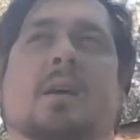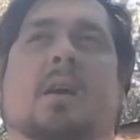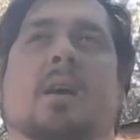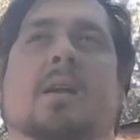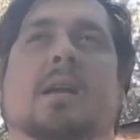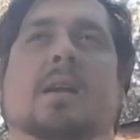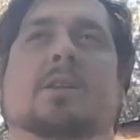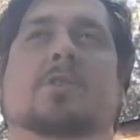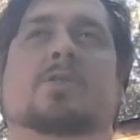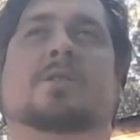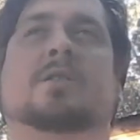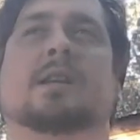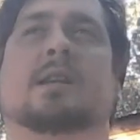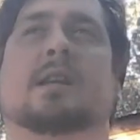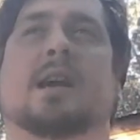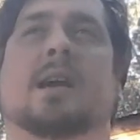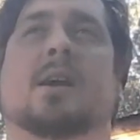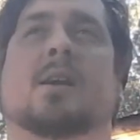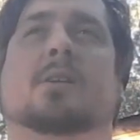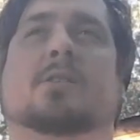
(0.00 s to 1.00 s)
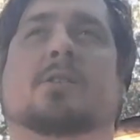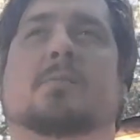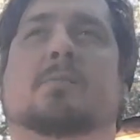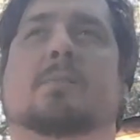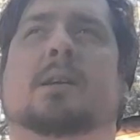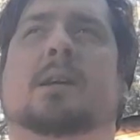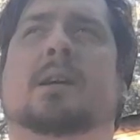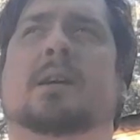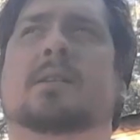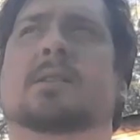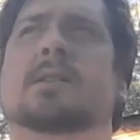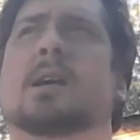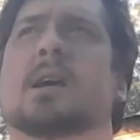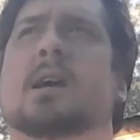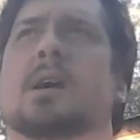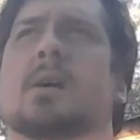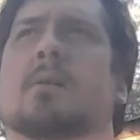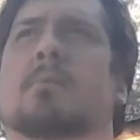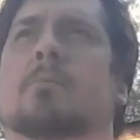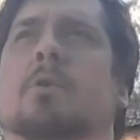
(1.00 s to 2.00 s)
an interesting character because
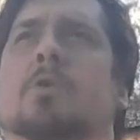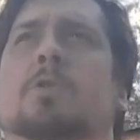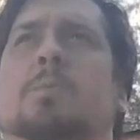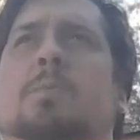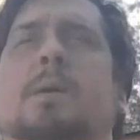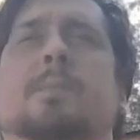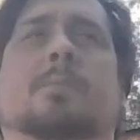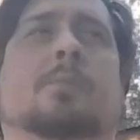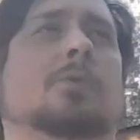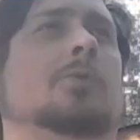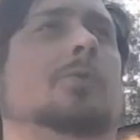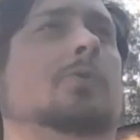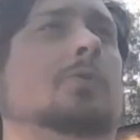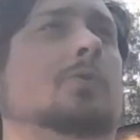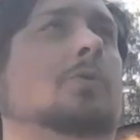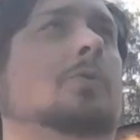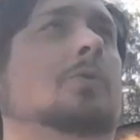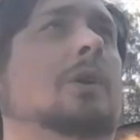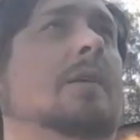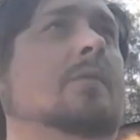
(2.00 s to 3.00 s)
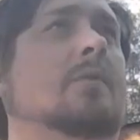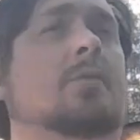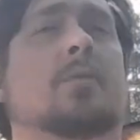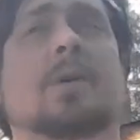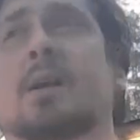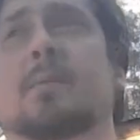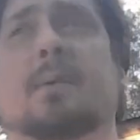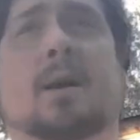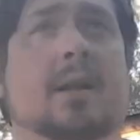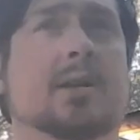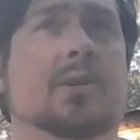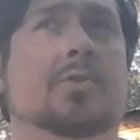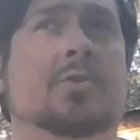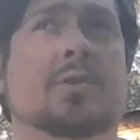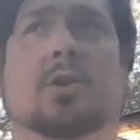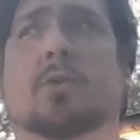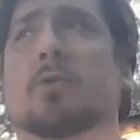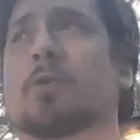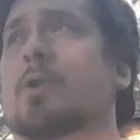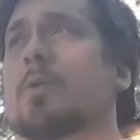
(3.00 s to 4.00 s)
most people who haven't read about
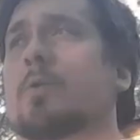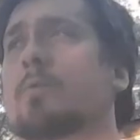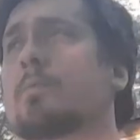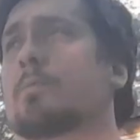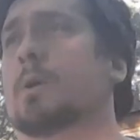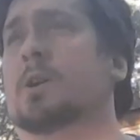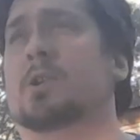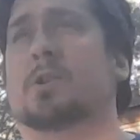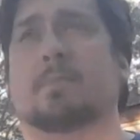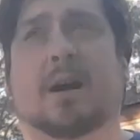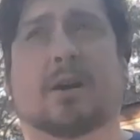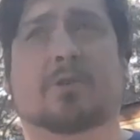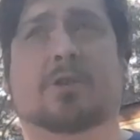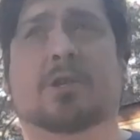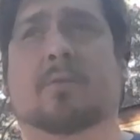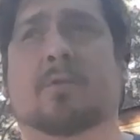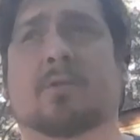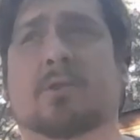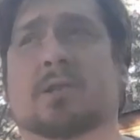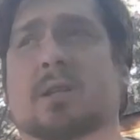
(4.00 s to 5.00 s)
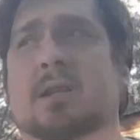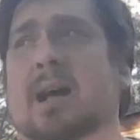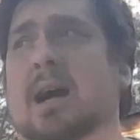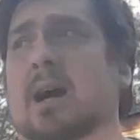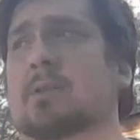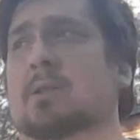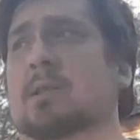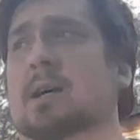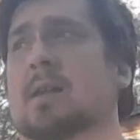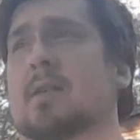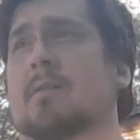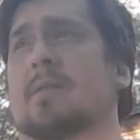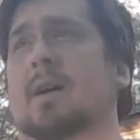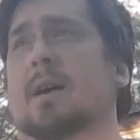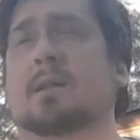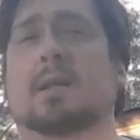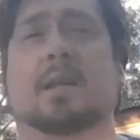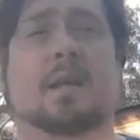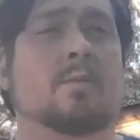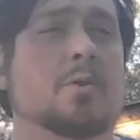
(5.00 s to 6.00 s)
history don't know much about Jefferson outside of the
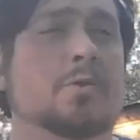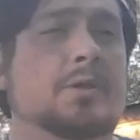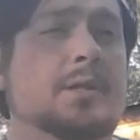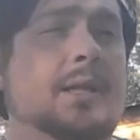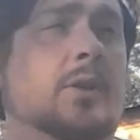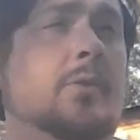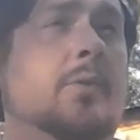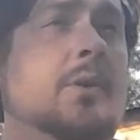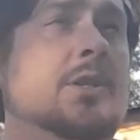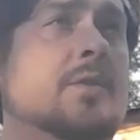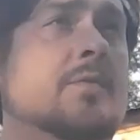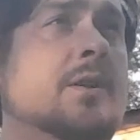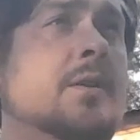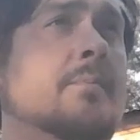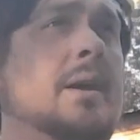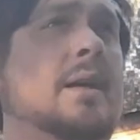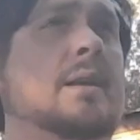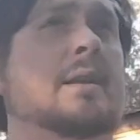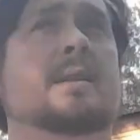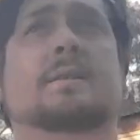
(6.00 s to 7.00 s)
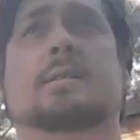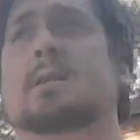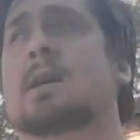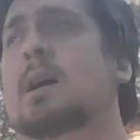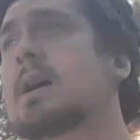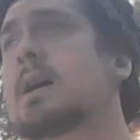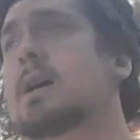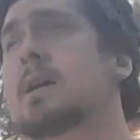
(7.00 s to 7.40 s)
fact that he wrote the Declaration of Independence.